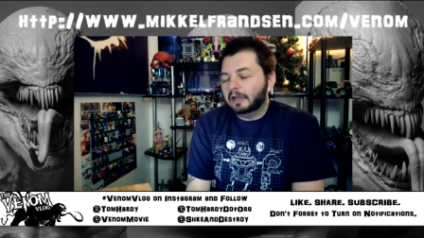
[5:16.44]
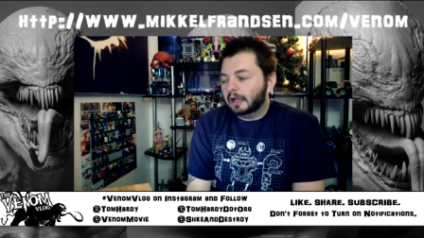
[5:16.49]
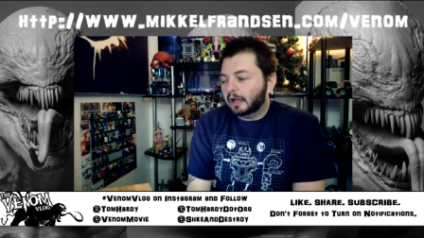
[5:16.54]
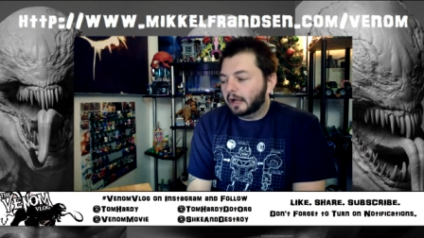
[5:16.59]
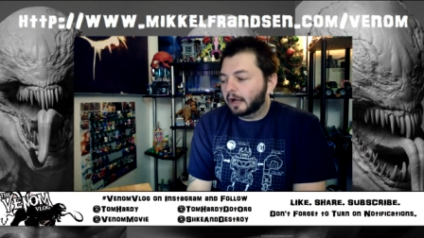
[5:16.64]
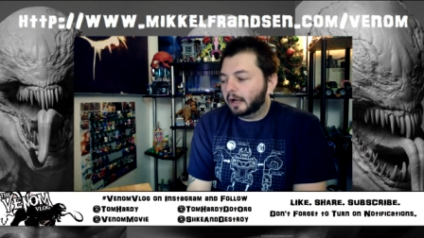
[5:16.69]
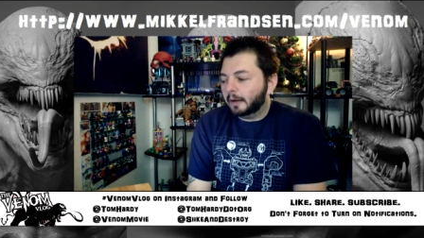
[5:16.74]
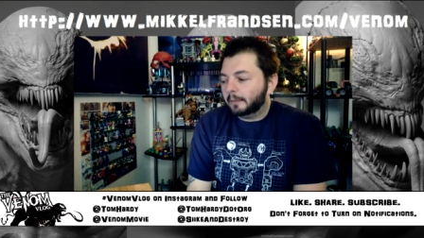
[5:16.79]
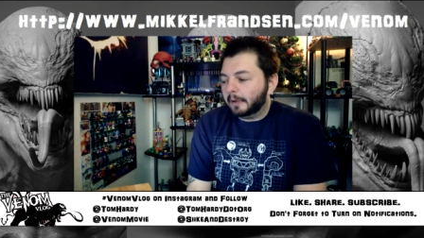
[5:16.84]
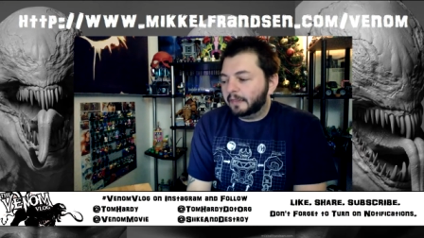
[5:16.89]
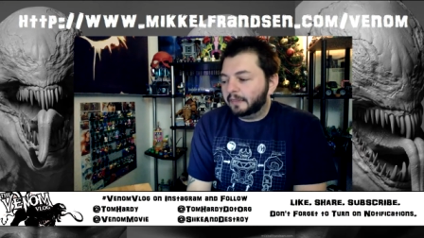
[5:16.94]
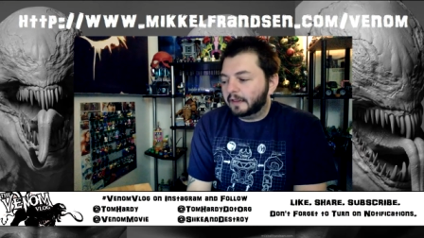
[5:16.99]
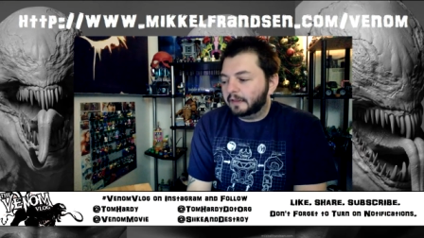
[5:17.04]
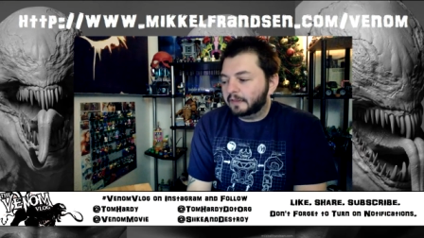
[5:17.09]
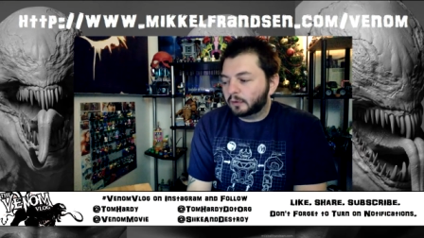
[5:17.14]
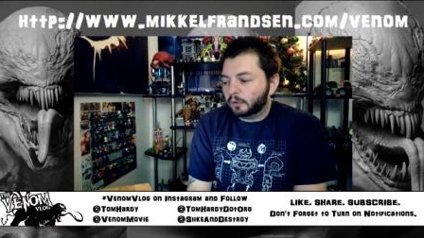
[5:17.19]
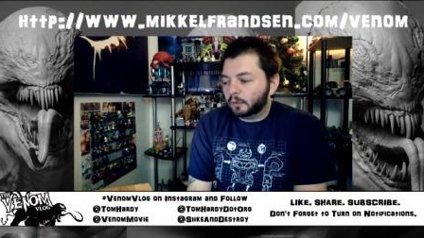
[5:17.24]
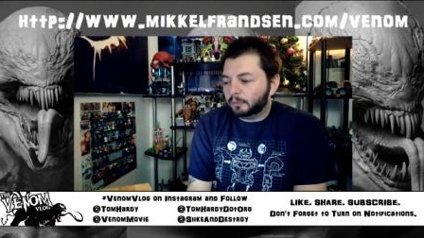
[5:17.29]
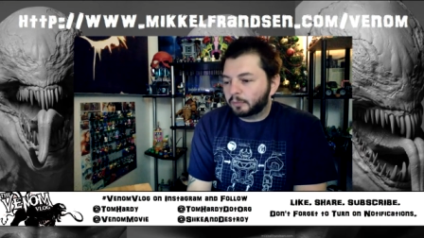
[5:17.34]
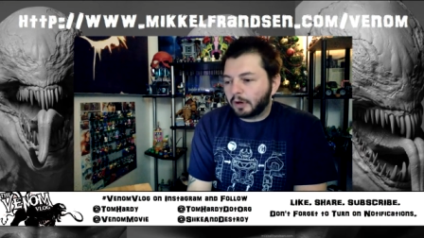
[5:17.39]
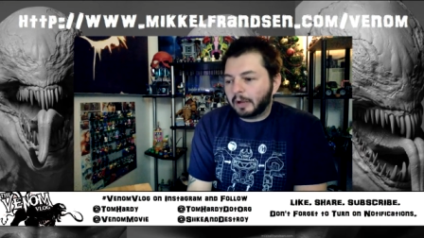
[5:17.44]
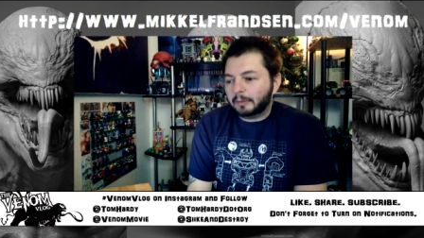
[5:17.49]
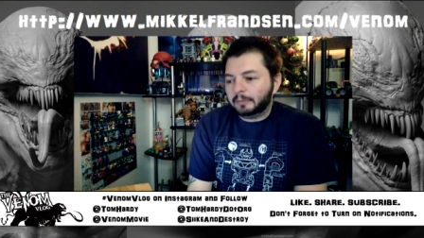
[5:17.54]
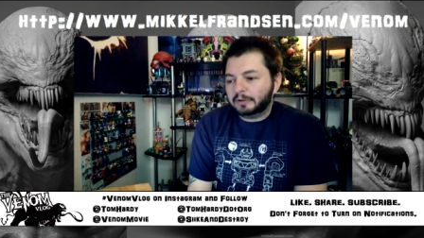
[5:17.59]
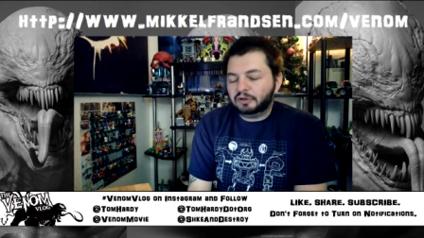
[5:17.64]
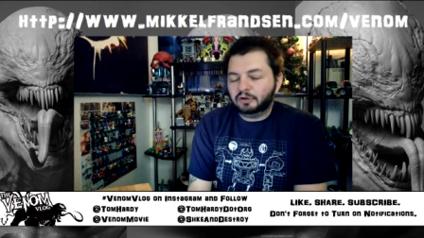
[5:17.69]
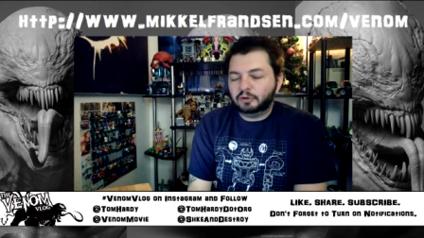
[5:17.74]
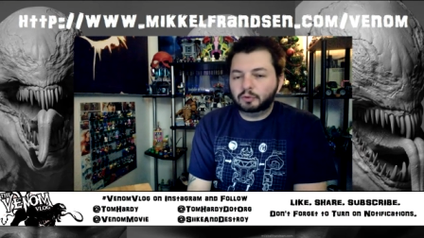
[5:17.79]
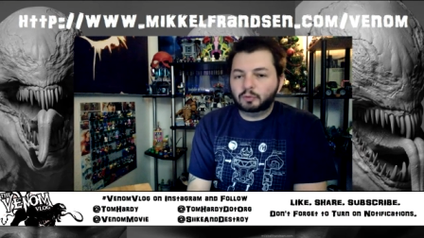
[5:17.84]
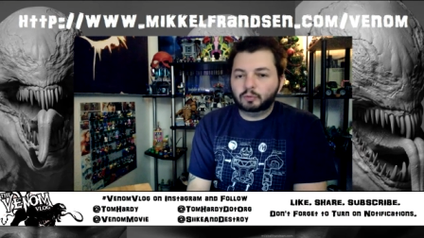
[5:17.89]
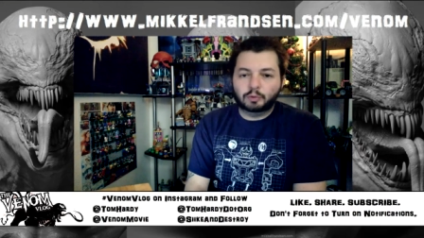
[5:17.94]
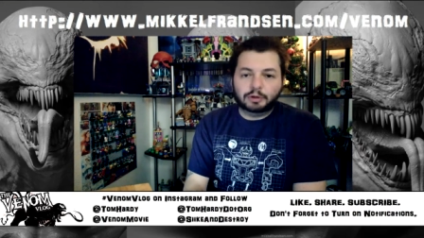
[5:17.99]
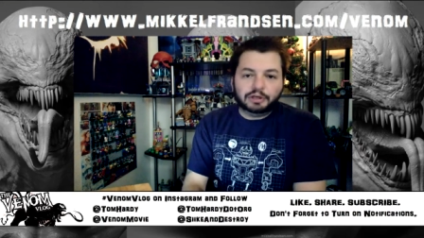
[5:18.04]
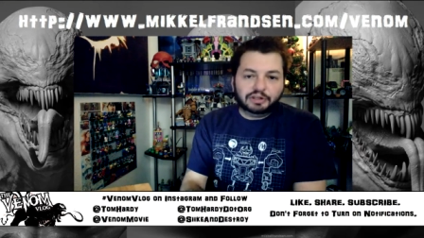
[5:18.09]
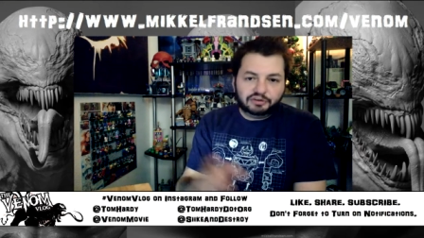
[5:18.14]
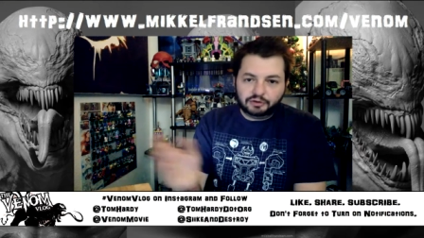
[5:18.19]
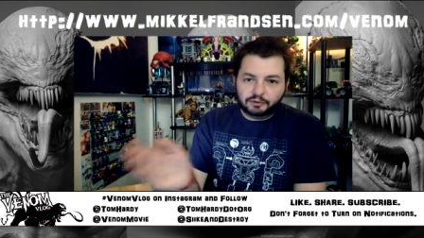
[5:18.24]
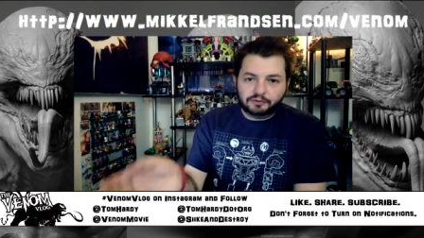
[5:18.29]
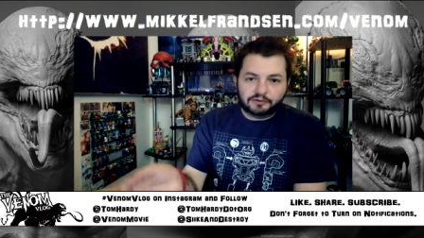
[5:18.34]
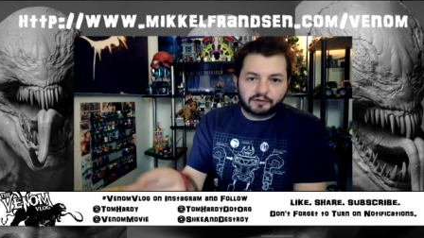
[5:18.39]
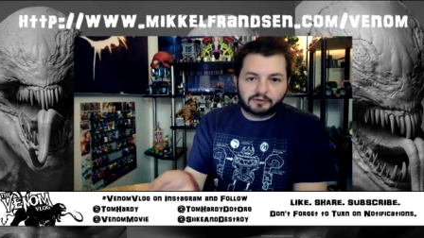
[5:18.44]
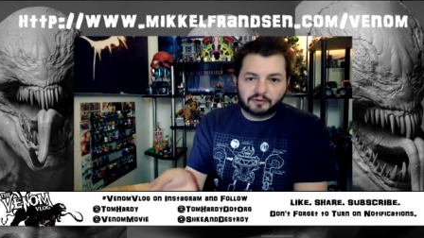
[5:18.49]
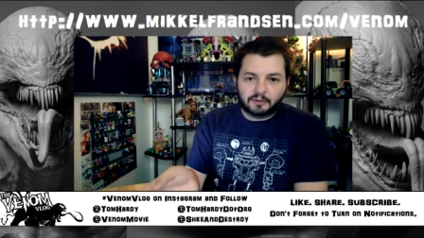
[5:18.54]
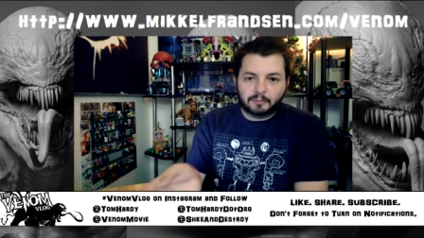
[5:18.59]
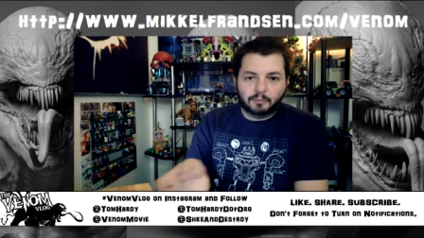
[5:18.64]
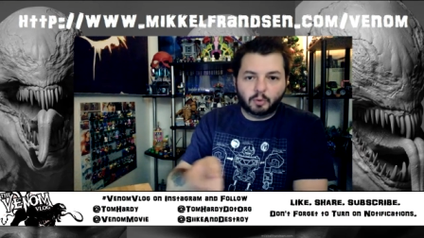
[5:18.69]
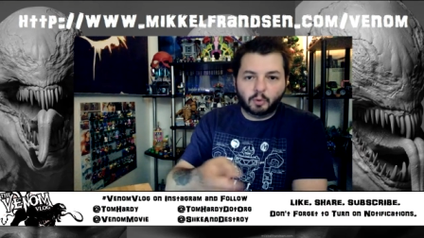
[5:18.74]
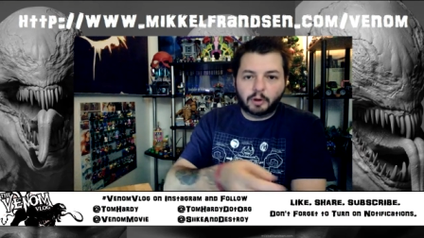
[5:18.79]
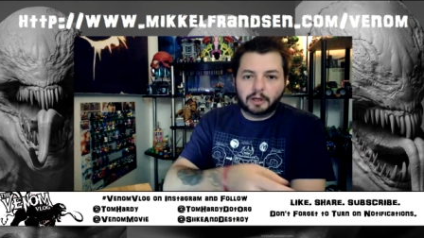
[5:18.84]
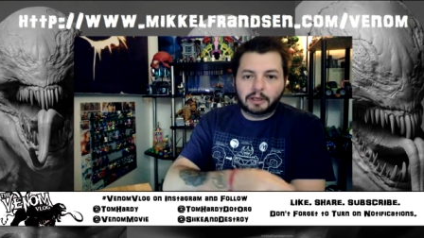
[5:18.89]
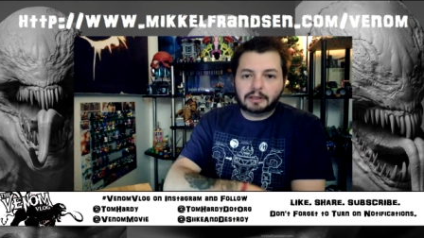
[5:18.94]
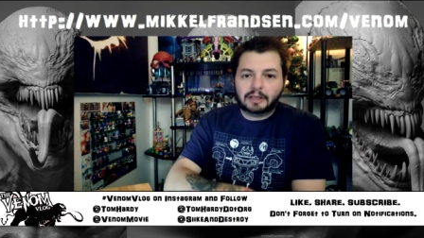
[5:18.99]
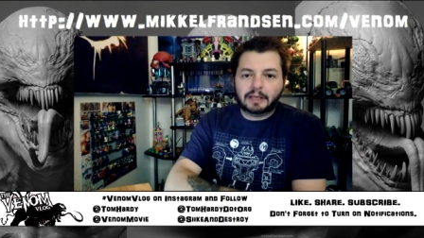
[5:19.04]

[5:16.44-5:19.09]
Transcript: Um, and then they'll probably do reshoots at some point,